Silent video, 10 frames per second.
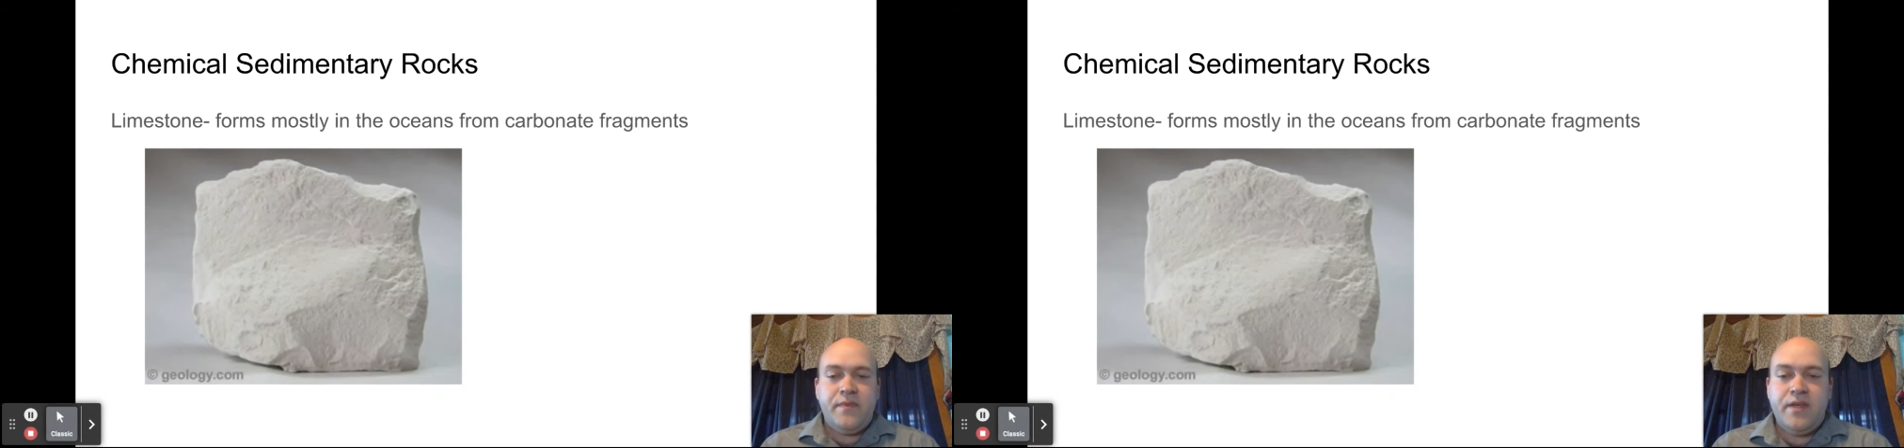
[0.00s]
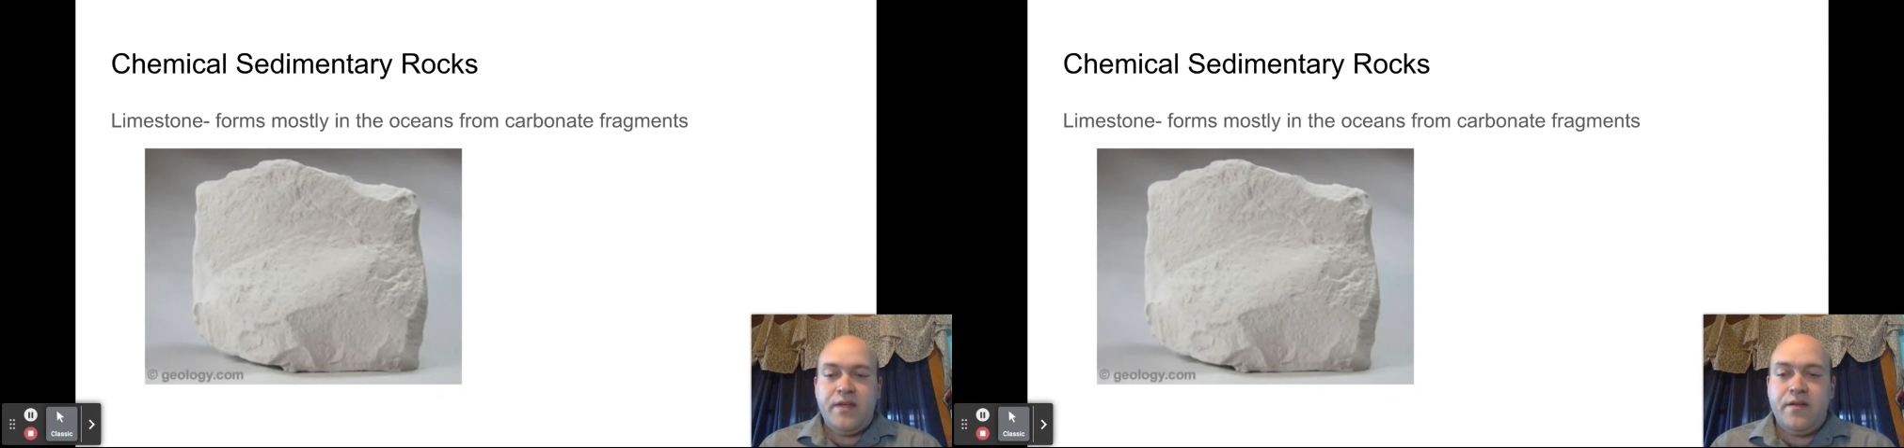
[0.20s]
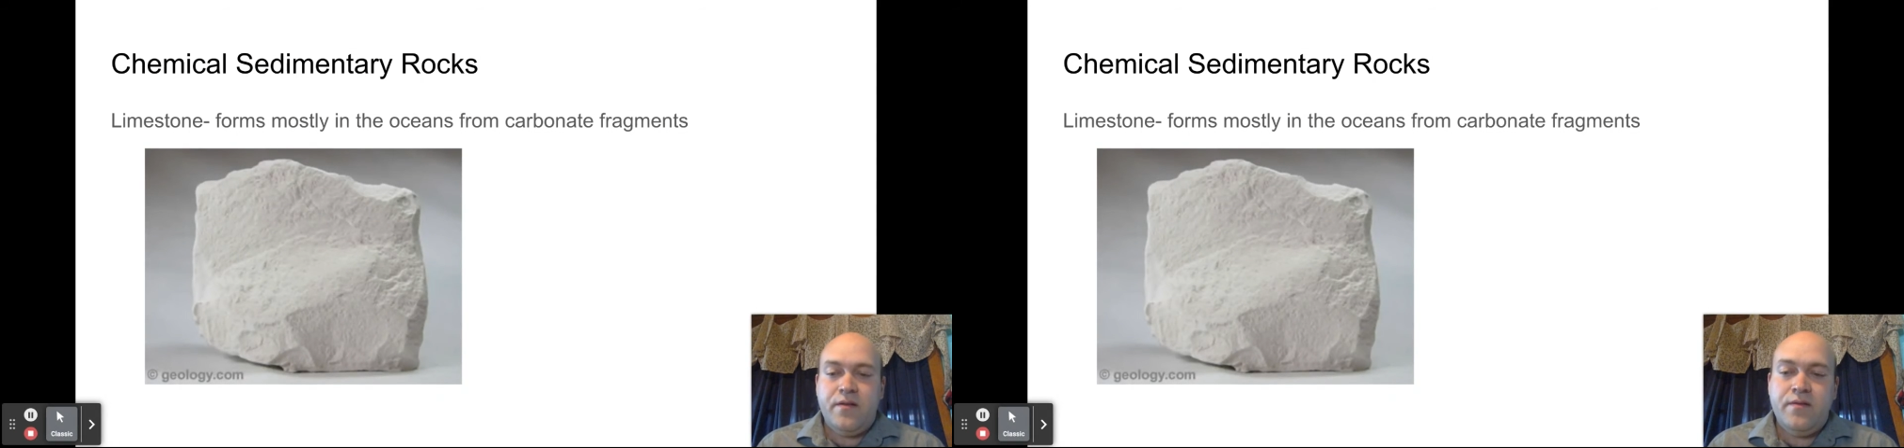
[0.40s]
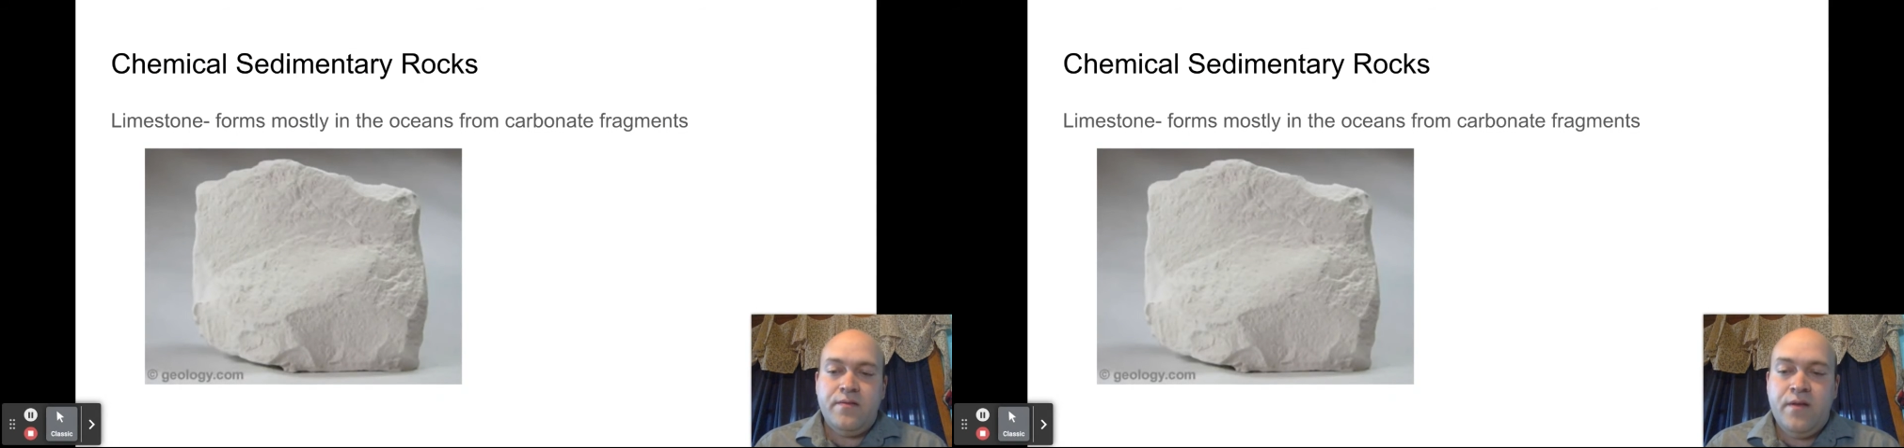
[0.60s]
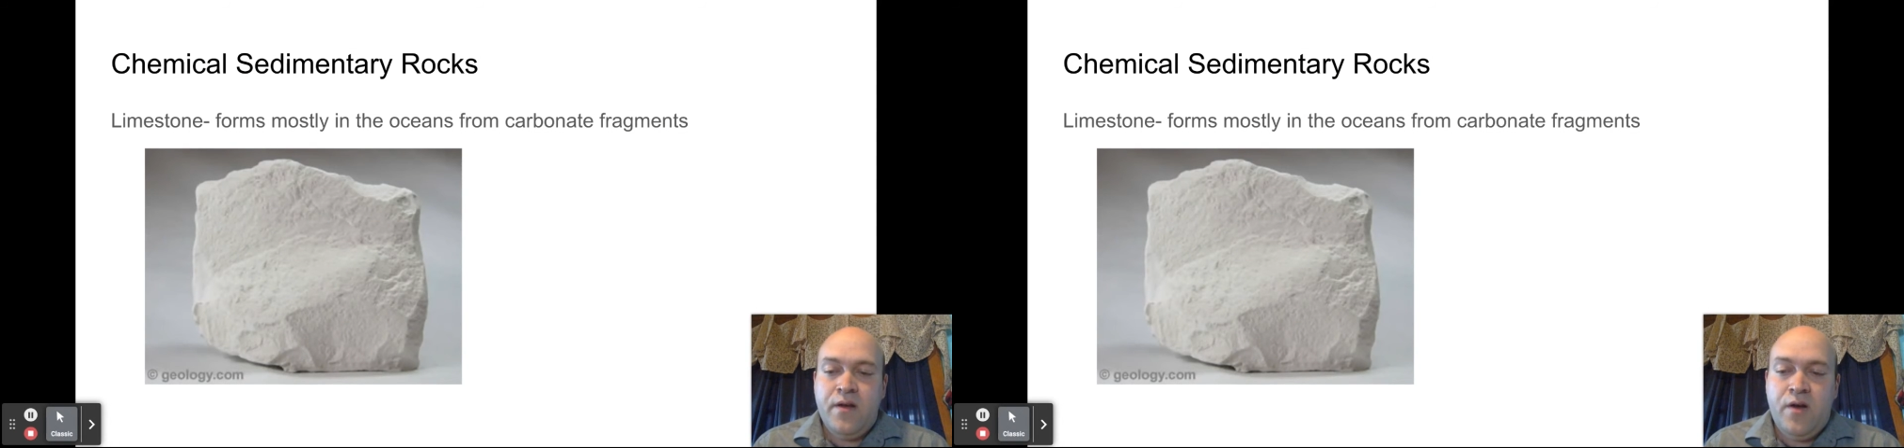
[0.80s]
It
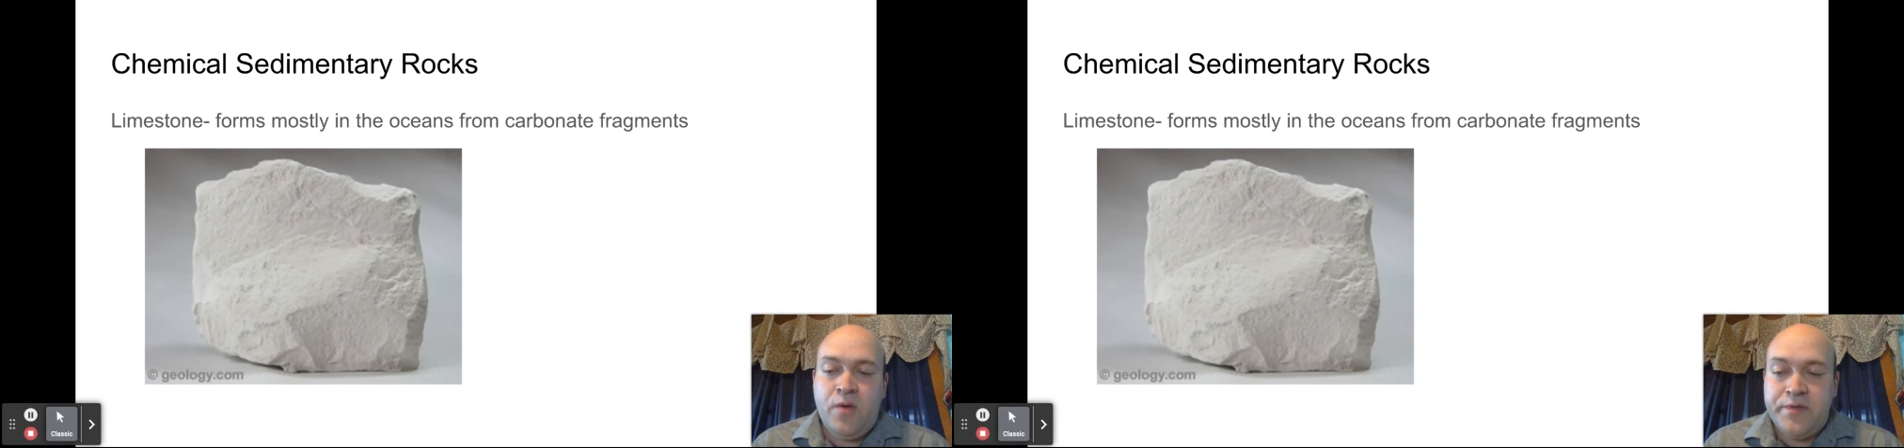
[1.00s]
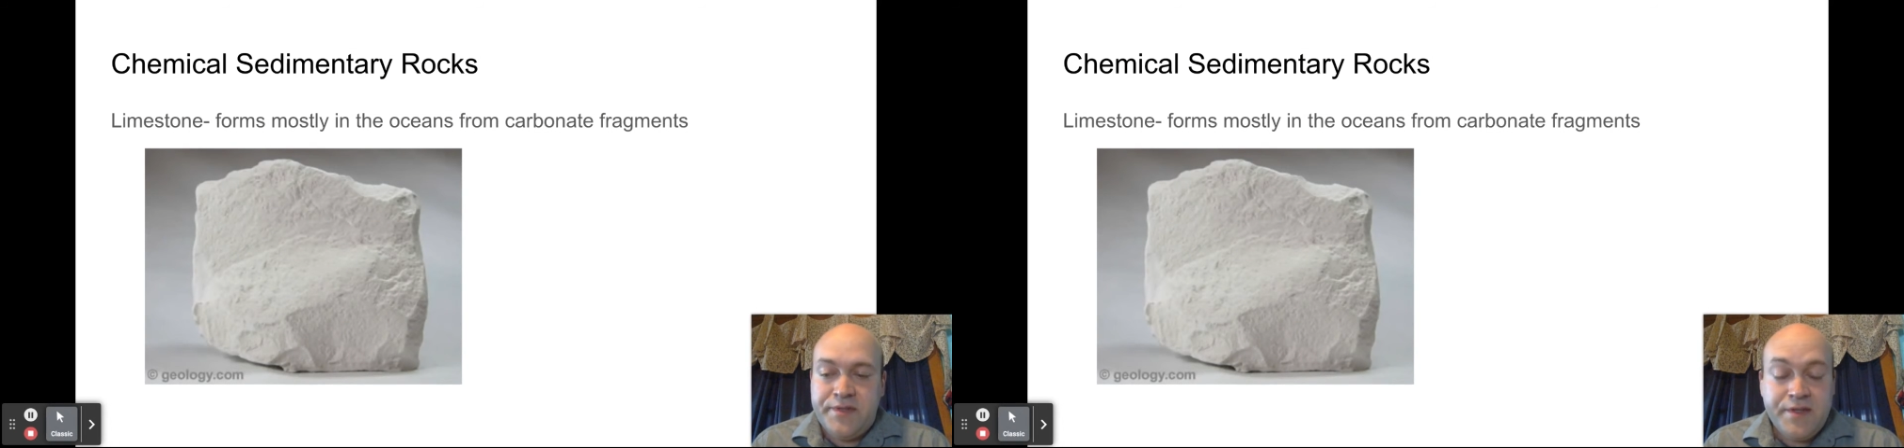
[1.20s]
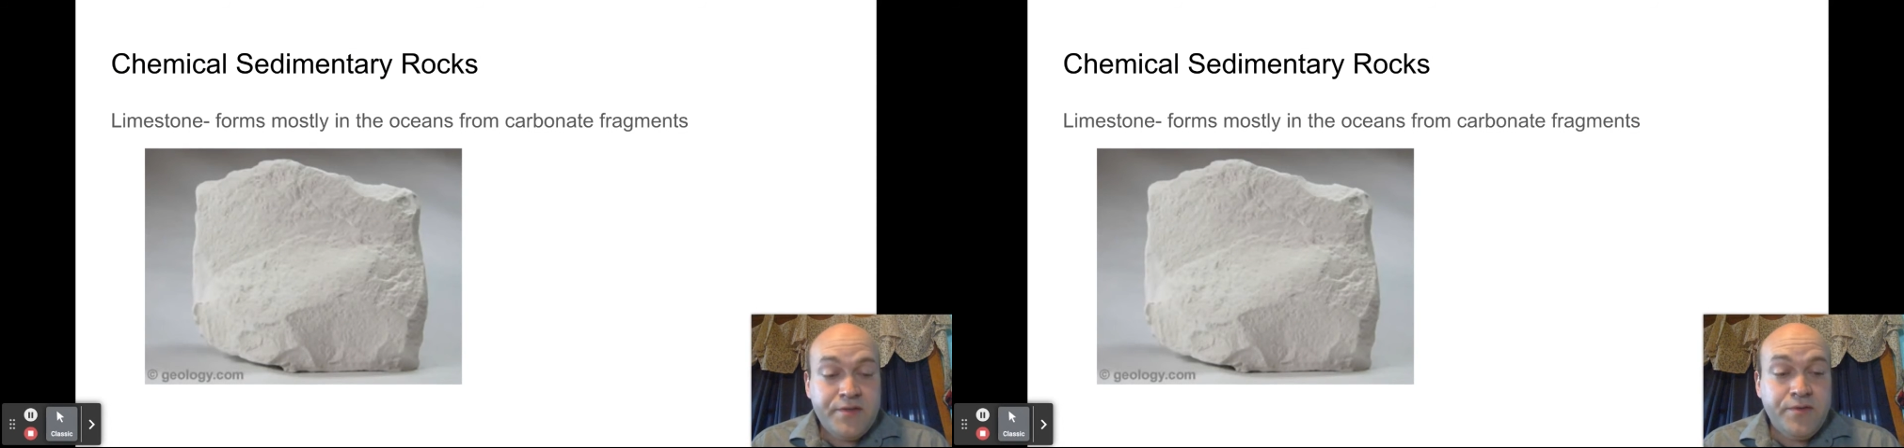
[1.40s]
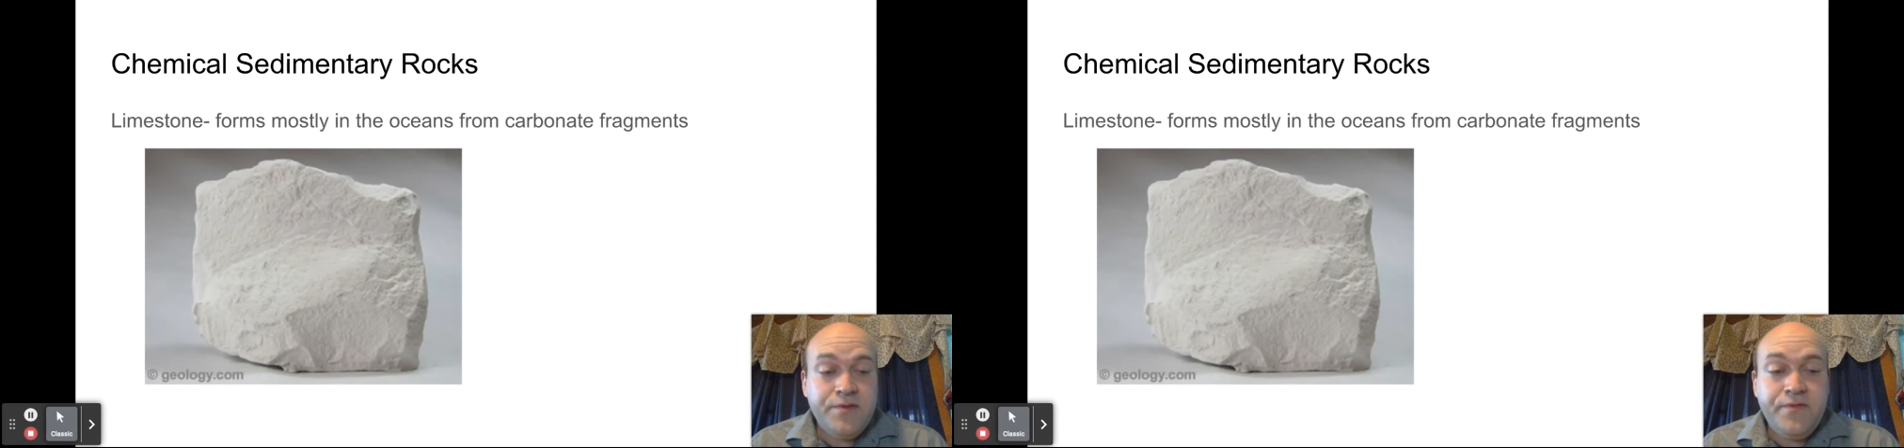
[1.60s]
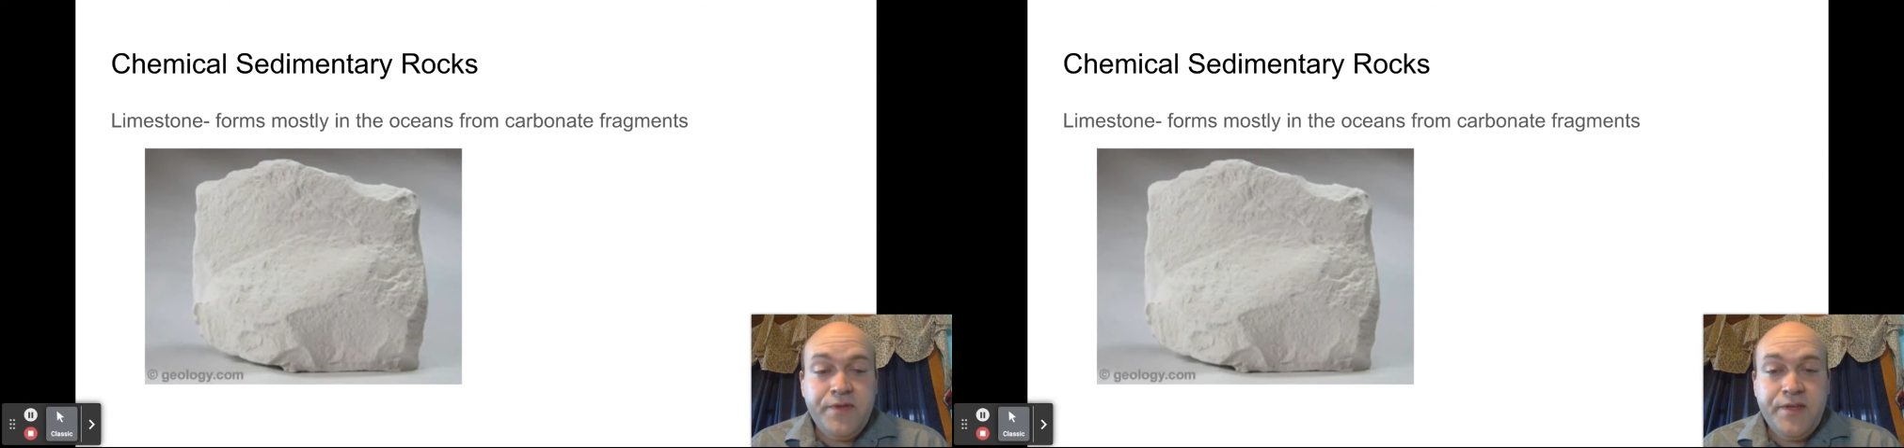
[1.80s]
almost
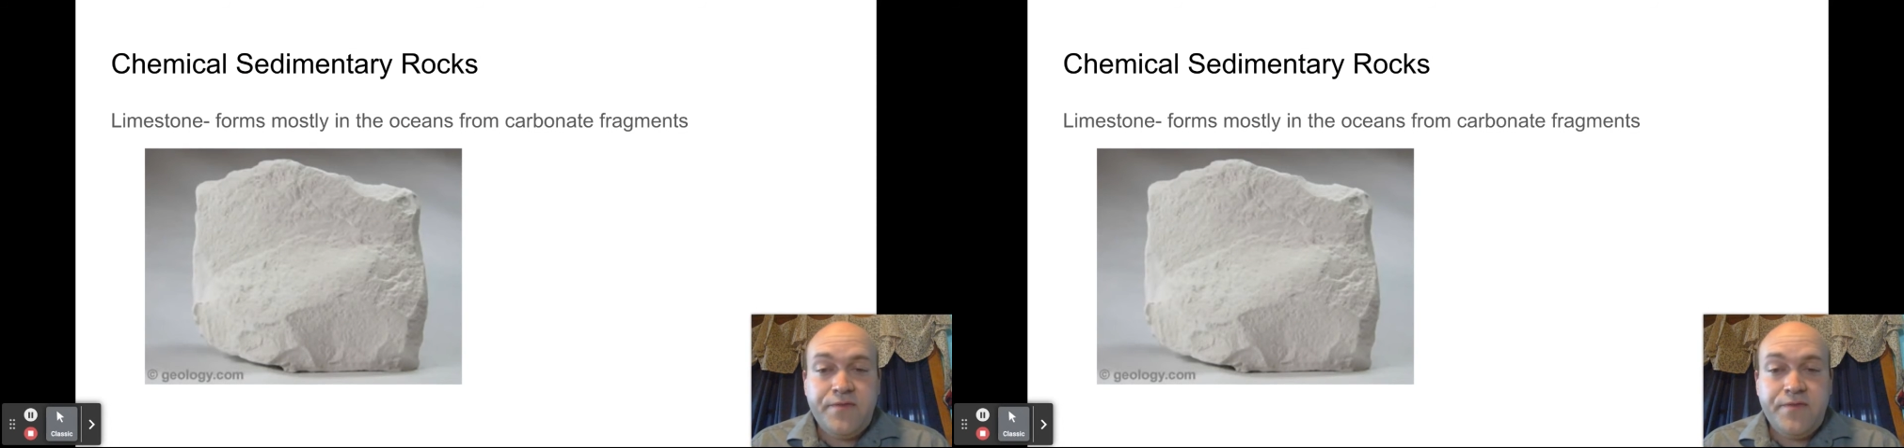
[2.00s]
exclusively